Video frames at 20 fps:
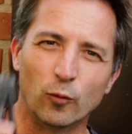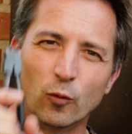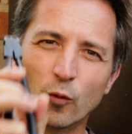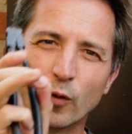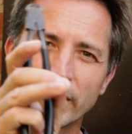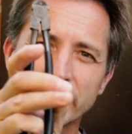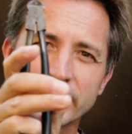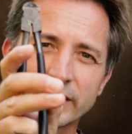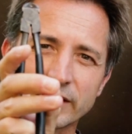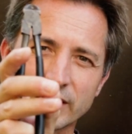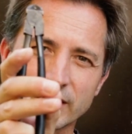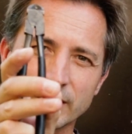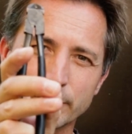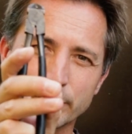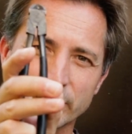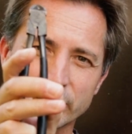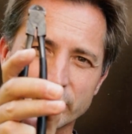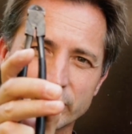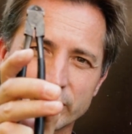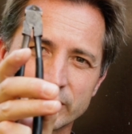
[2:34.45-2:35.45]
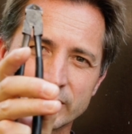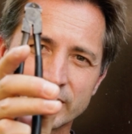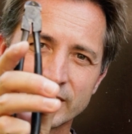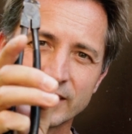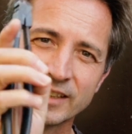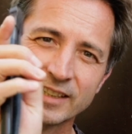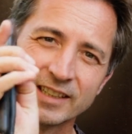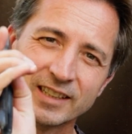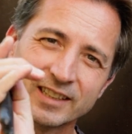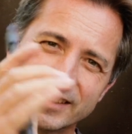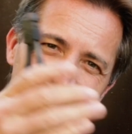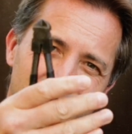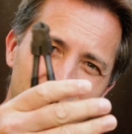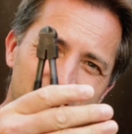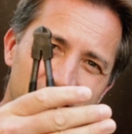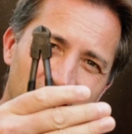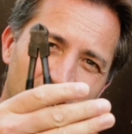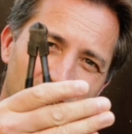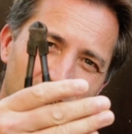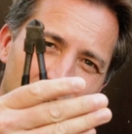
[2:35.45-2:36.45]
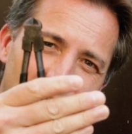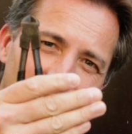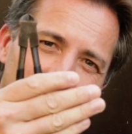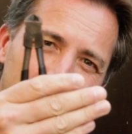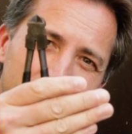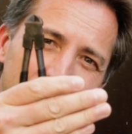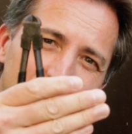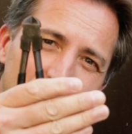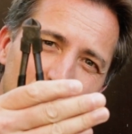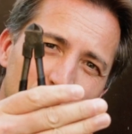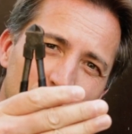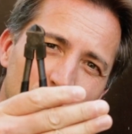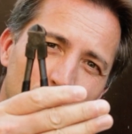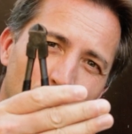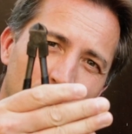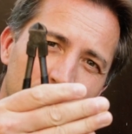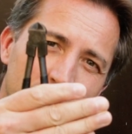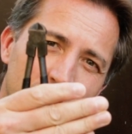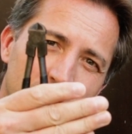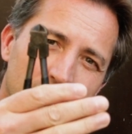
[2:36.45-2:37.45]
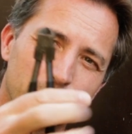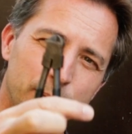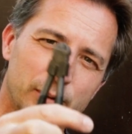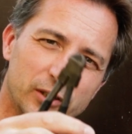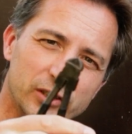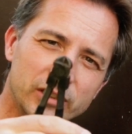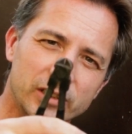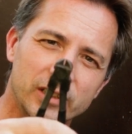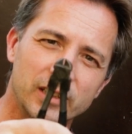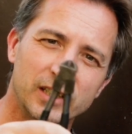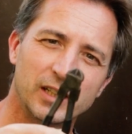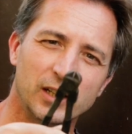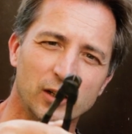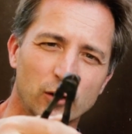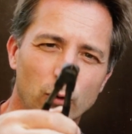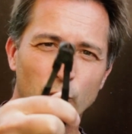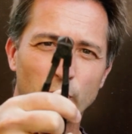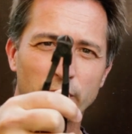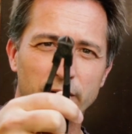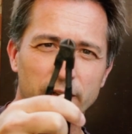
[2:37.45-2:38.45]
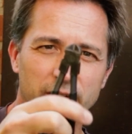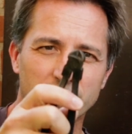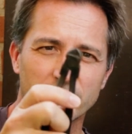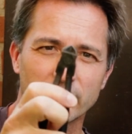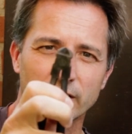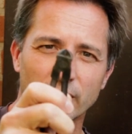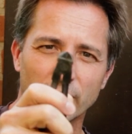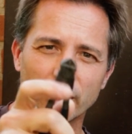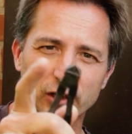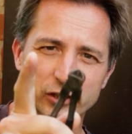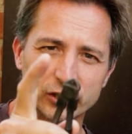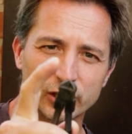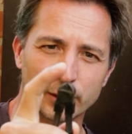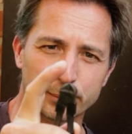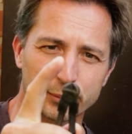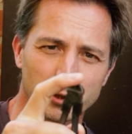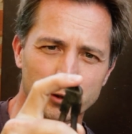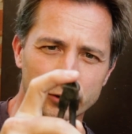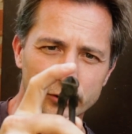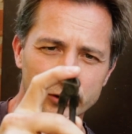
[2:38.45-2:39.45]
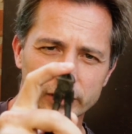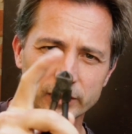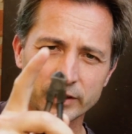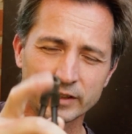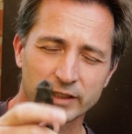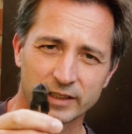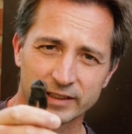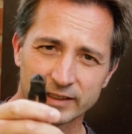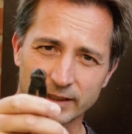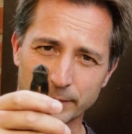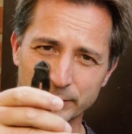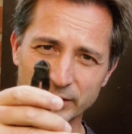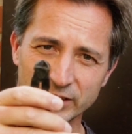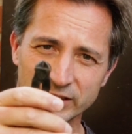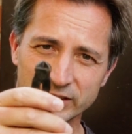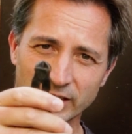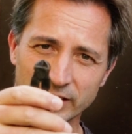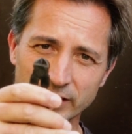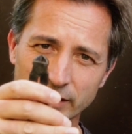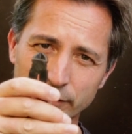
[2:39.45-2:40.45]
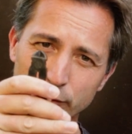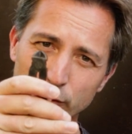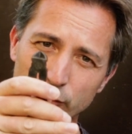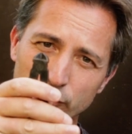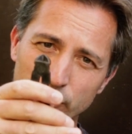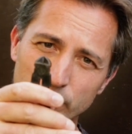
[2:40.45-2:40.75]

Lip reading: wire clippers. These are heavy duty wire clippers with a snub nose. That means that if you